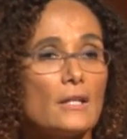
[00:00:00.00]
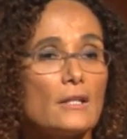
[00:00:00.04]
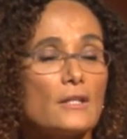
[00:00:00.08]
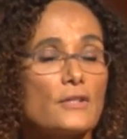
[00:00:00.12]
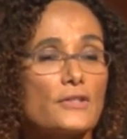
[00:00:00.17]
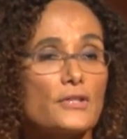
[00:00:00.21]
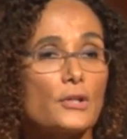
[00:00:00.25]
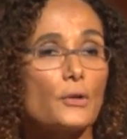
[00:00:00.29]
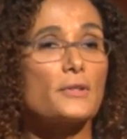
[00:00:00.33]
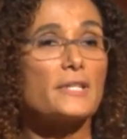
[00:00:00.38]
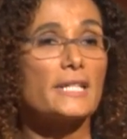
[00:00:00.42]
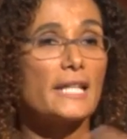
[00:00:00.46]

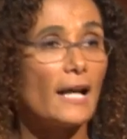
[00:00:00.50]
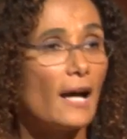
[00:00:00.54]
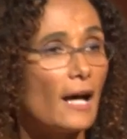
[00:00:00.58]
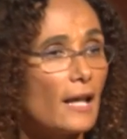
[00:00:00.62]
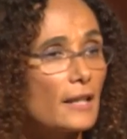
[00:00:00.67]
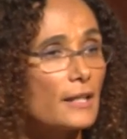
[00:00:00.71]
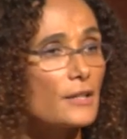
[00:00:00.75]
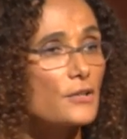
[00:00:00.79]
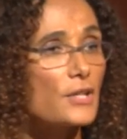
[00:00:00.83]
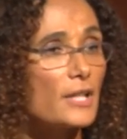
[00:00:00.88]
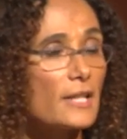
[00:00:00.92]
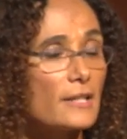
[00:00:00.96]

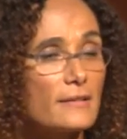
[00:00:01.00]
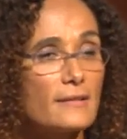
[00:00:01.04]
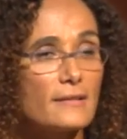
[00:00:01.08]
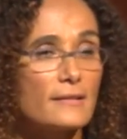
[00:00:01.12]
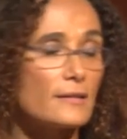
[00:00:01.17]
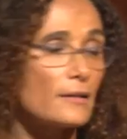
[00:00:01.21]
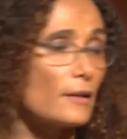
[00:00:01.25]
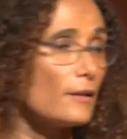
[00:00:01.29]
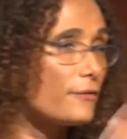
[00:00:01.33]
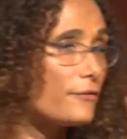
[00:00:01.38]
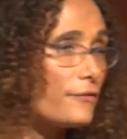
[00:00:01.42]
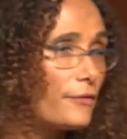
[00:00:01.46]

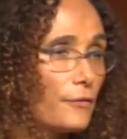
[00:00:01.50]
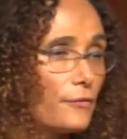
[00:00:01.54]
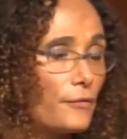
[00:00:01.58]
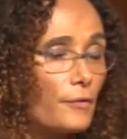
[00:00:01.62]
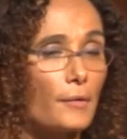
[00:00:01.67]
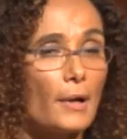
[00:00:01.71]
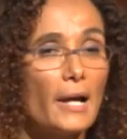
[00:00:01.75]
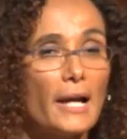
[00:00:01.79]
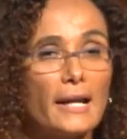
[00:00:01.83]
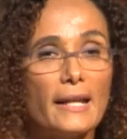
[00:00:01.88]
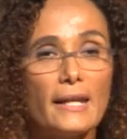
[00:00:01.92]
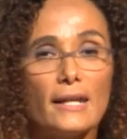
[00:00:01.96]
Sociologists of a
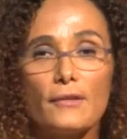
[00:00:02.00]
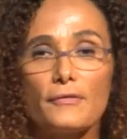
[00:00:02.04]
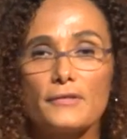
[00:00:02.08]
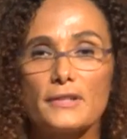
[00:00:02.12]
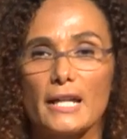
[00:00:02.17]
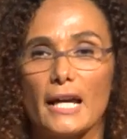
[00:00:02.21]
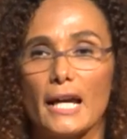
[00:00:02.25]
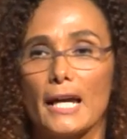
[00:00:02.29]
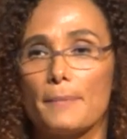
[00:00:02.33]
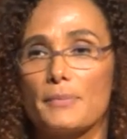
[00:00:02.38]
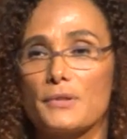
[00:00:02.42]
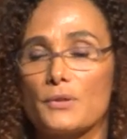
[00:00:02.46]
variety of
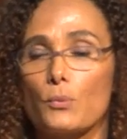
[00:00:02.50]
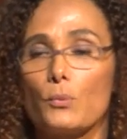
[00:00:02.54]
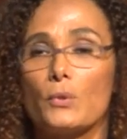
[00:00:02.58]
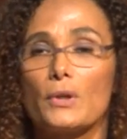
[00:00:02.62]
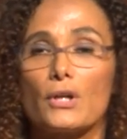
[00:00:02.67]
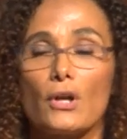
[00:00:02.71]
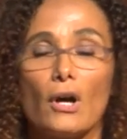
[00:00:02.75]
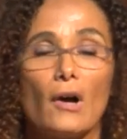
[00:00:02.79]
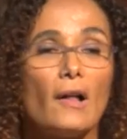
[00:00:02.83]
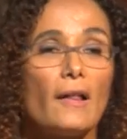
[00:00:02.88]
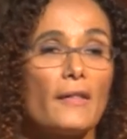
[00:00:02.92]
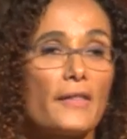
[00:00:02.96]
types
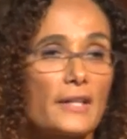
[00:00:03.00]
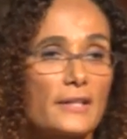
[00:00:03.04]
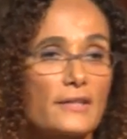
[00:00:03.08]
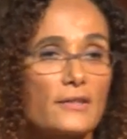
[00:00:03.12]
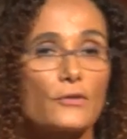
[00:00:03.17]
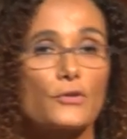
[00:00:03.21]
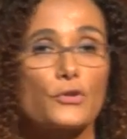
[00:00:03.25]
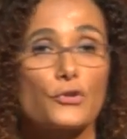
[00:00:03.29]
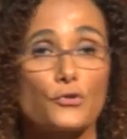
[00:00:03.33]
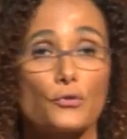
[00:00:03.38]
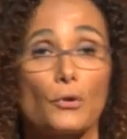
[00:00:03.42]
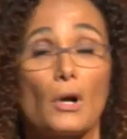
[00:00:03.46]
would call this
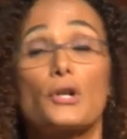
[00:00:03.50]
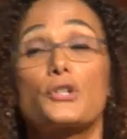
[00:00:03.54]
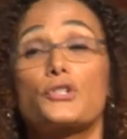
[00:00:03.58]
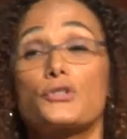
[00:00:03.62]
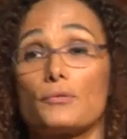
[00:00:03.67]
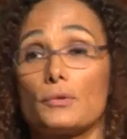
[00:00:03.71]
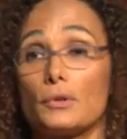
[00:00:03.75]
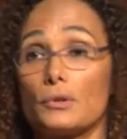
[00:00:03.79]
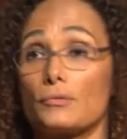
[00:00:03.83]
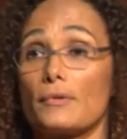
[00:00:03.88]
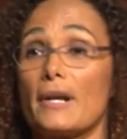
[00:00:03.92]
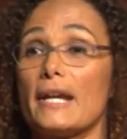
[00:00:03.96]

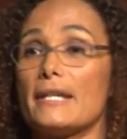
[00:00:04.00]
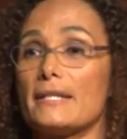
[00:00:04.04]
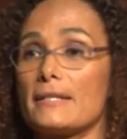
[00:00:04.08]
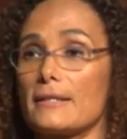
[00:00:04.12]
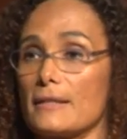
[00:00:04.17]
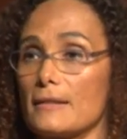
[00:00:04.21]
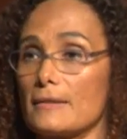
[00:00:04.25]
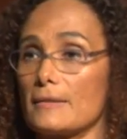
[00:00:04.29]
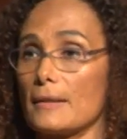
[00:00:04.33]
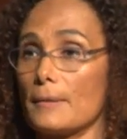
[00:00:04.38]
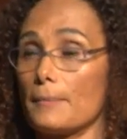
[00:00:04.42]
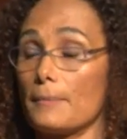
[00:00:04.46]
structural
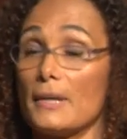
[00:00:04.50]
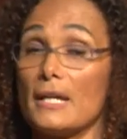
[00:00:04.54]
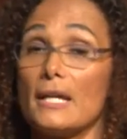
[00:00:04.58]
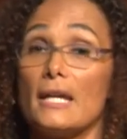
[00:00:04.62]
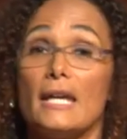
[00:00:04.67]
racism.